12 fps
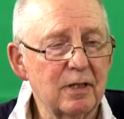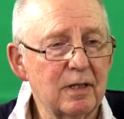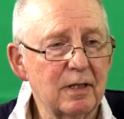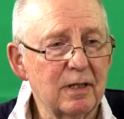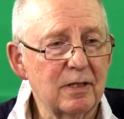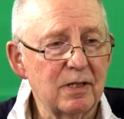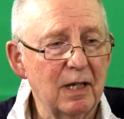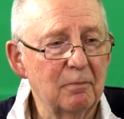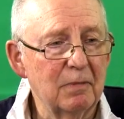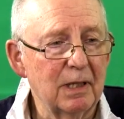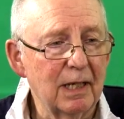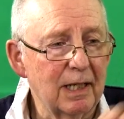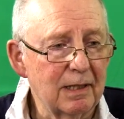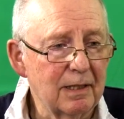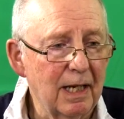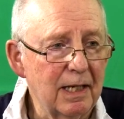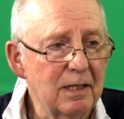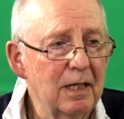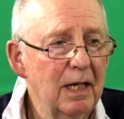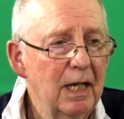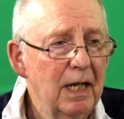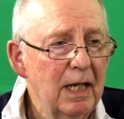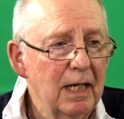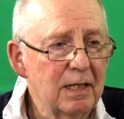assembly like that.
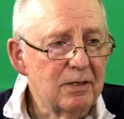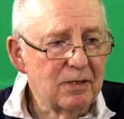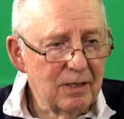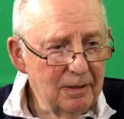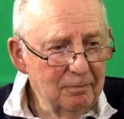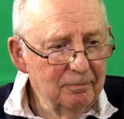It's